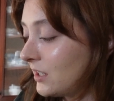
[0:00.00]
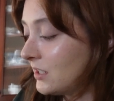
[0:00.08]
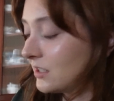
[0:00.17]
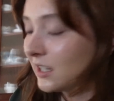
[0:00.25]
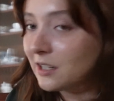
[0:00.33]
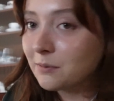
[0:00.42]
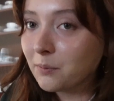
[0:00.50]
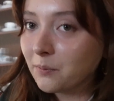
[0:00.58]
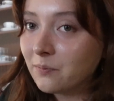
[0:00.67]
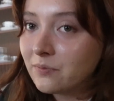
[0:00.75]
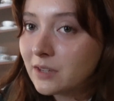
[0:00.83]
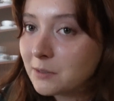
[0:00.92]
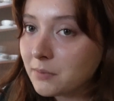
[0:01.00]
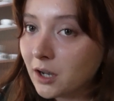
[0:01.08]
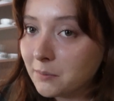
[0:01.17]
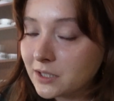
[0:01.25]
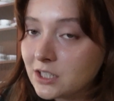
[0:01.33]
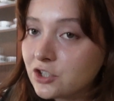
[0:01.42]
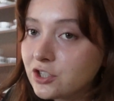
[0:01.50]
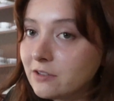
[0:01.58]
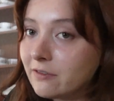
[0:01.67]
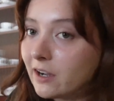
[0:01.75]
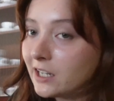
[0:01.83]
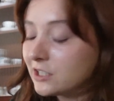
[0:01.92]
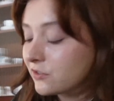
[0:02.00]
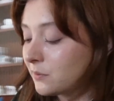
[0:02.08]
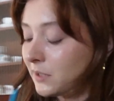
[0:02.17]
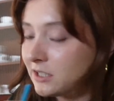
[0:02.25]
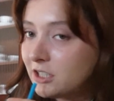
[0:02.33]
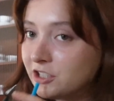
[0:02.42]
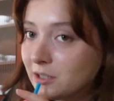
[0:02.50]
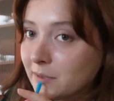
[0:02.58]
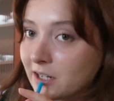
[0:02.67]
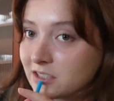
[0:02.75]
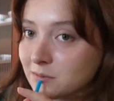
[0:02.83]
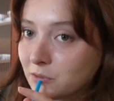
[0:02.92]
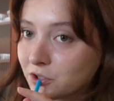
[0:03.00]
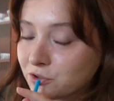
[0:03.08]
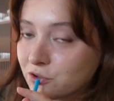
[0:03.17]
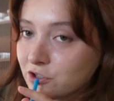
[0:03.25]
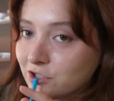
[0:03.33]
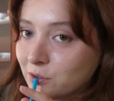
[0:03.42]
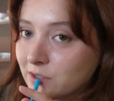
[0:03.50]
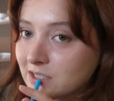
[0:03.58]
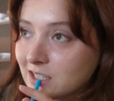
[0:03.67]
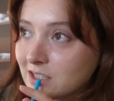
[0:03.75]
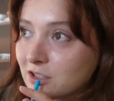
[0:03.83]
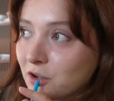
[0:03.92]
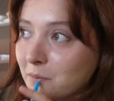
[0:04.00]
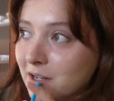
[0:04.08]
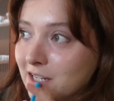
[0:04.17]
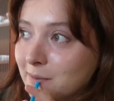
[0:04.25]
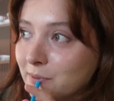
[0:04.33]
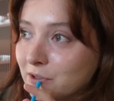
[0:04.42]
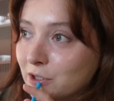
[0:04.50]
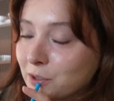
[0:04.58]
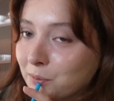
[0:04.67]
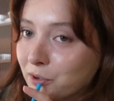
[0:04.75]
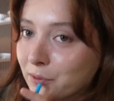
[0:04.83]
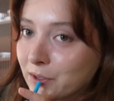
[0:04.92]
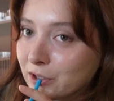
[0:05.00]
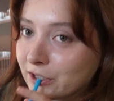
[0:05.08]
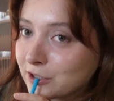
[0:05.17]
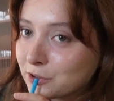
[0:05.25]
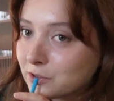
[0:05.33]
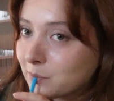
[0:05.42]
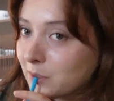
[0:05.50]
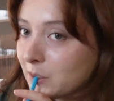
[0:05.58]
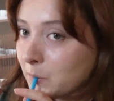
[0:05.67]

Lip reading: these like pumpkins she finds from like TJ Maxx and Marshalls, and she always gets so many, but to the point where it looks creepy.